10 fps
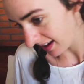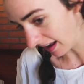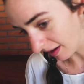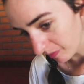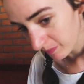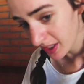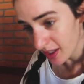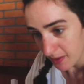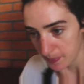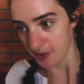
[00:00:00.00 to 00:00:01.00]
Um,
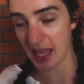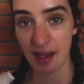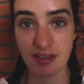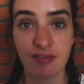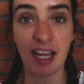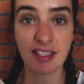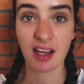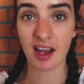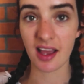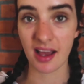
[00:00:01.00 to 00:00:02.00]
but there was a flat
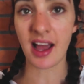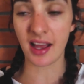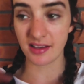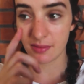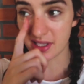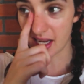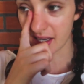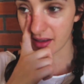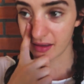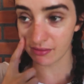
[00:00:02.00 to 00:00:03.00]
tire and it was
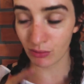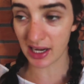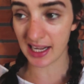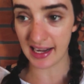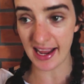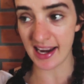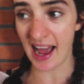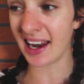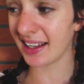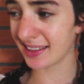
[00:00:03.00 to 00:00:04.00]
like really late,
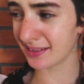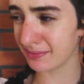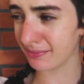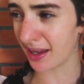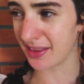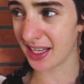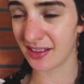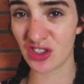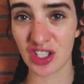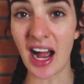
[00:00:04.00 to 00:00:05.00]
and Alex I
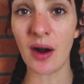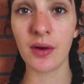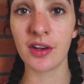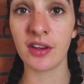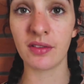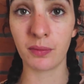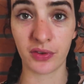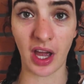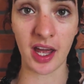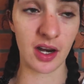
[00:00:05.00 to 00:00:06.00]
think had showered and
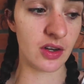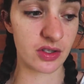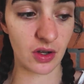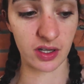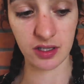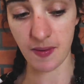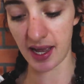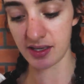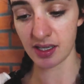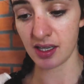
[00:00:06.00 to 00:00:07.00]
was had only just got into
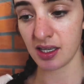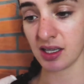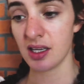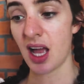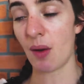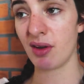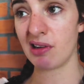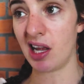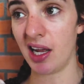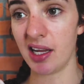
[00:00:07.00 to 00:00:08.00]
bed, and we
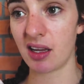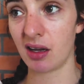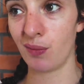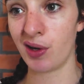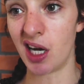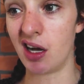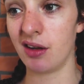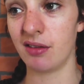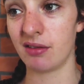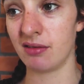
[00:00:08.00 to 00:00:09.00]
were like, we
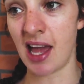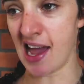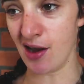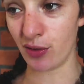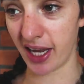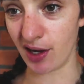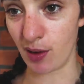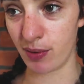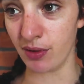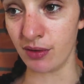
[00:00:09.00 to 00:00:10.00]
can't now get
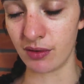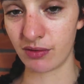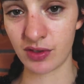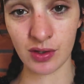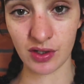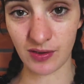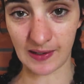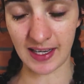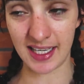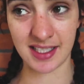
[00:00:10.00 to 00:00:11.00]
up and do this
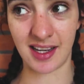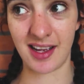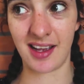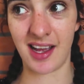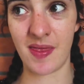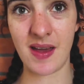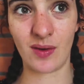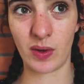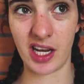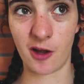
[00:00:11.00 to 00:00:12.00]
flat tire and
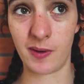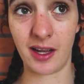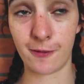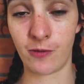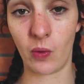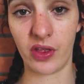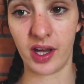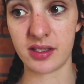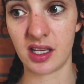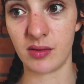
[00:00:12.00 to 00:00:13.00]
then wake up at like four
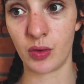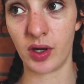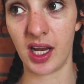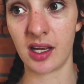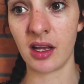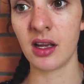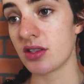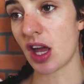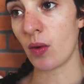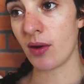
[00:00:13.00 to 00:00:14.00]
thirty in the morning.
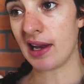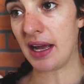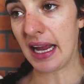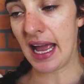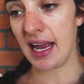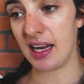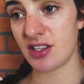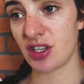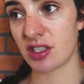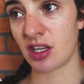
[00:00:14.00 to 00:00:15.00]
So we were like, hey,
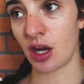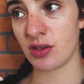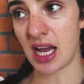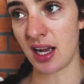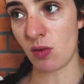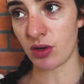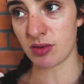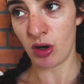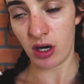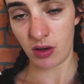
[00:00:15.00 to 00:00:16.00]
let's just go to Angkor Wat
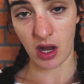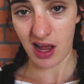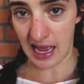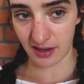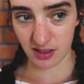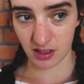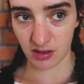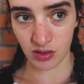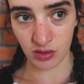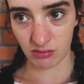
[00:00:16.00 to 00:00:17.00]
tomorrow at
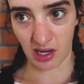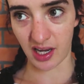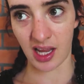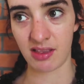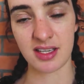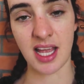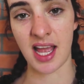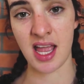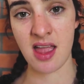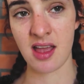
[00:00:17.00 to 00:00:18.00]
the, like in the
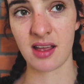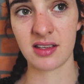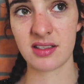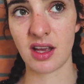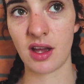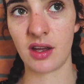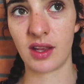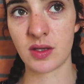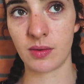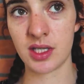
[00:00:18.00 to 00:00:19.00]
day. So
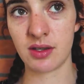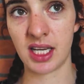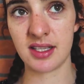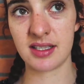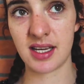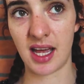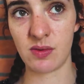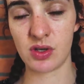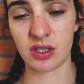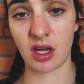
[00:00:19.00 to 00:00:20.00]
that's what we're doing
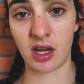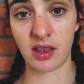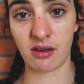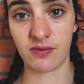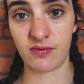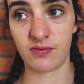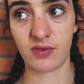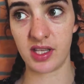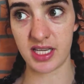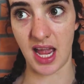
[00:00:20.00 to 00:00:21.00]
instead. We're just going there
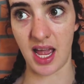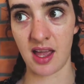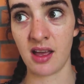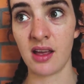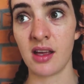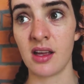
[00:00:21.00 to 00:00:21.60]
for the day.